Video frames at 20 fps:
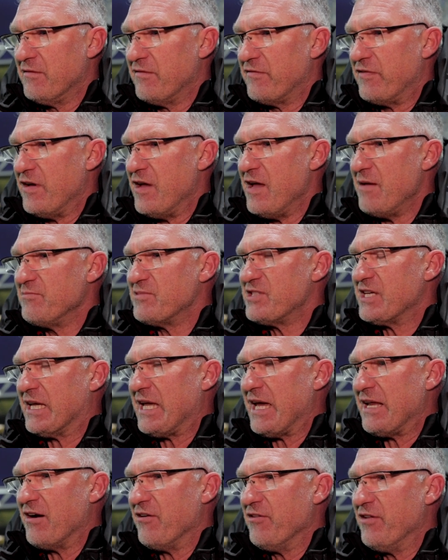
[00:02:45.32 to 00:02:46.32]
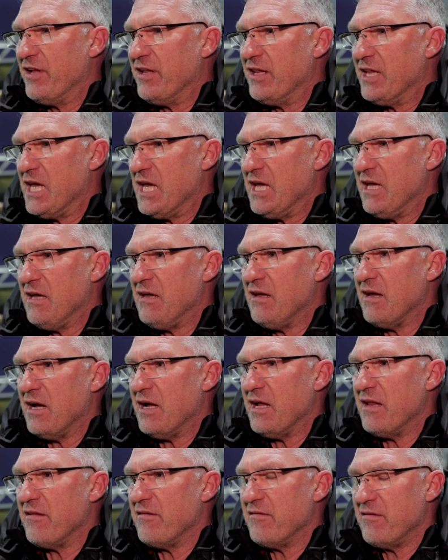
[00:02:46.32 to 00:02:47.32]
for him to get on at the
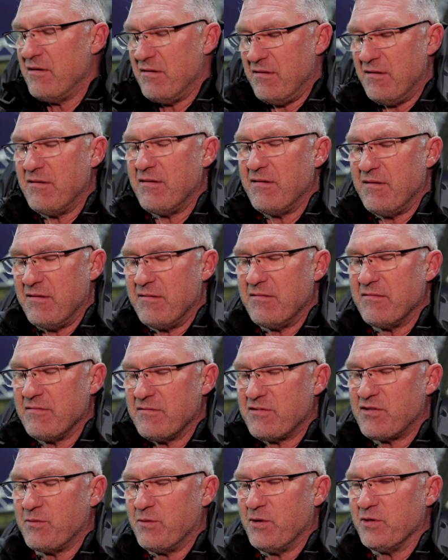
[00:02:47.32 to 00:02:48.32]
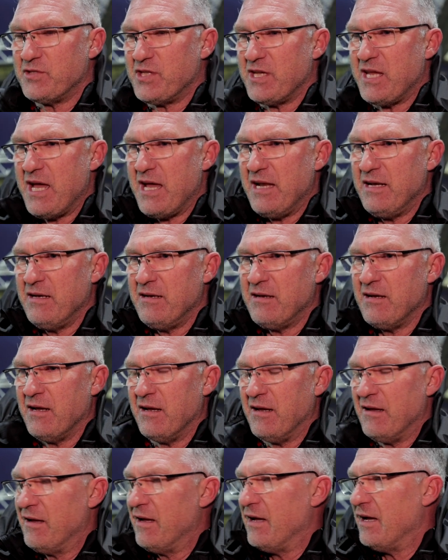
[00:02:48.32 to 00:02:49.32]
uh, towards the end,
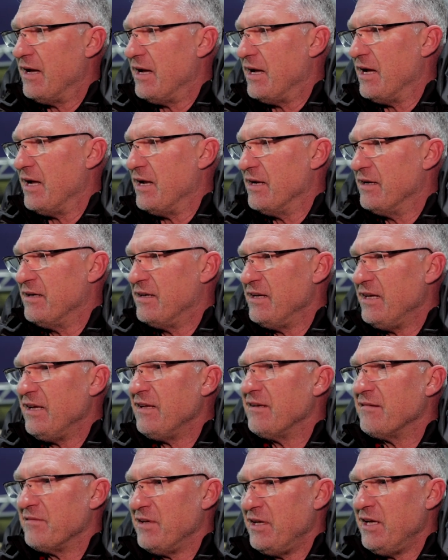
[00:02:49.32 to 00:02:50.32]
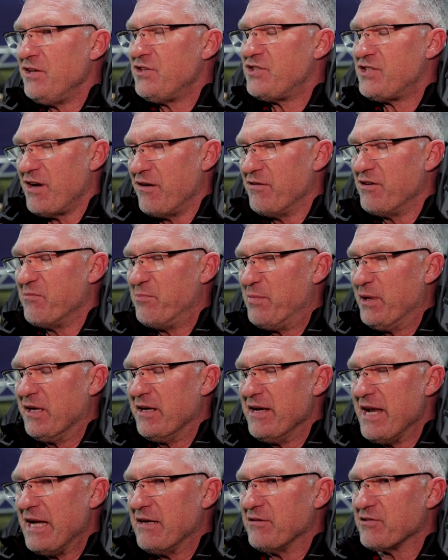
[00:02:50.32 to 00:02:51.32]
and he, he showed a bit
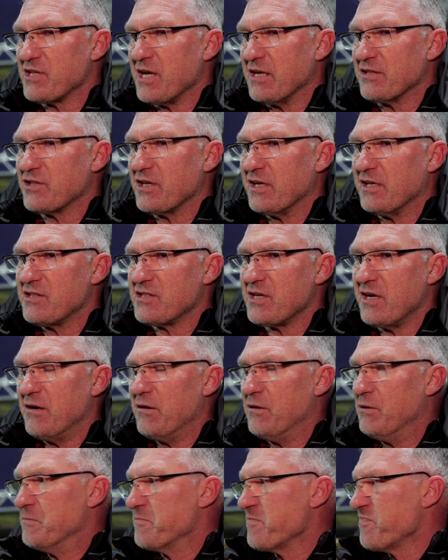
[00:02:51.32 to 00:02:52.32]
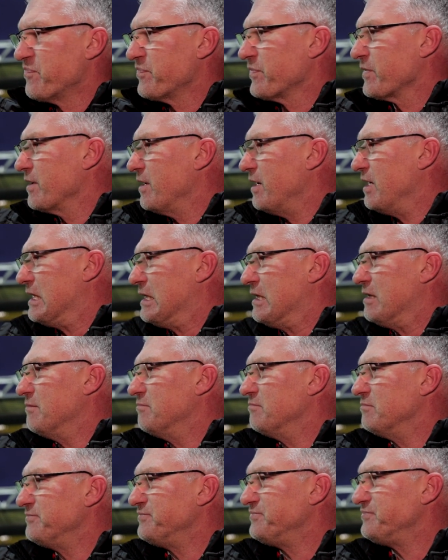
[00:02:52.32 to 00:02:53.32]
of nous actually. So
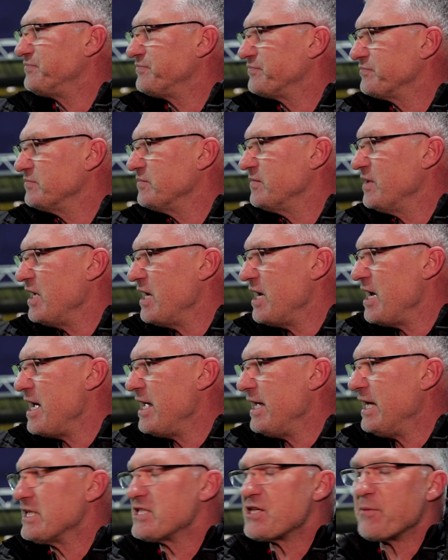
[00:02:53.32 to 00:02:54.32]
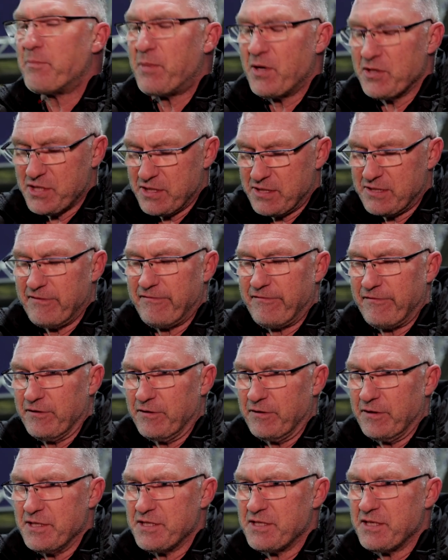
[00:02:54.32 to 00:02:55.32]
um, yeah, it's a positive
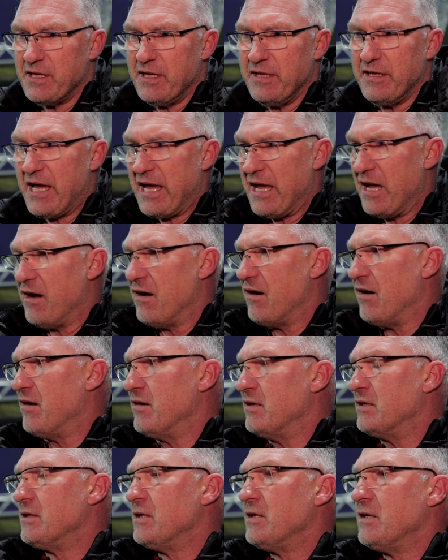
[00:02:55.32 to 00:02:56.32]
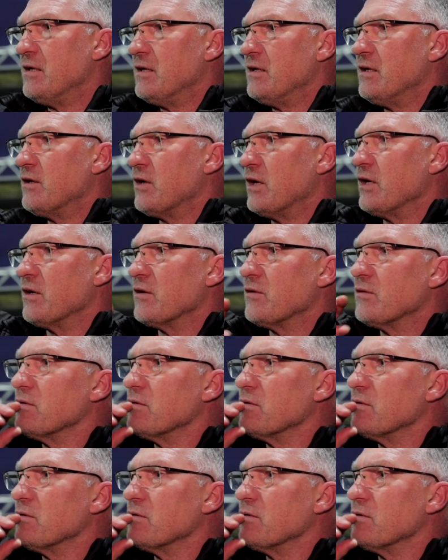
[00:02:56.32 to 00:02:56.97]
for us. And they are, uh,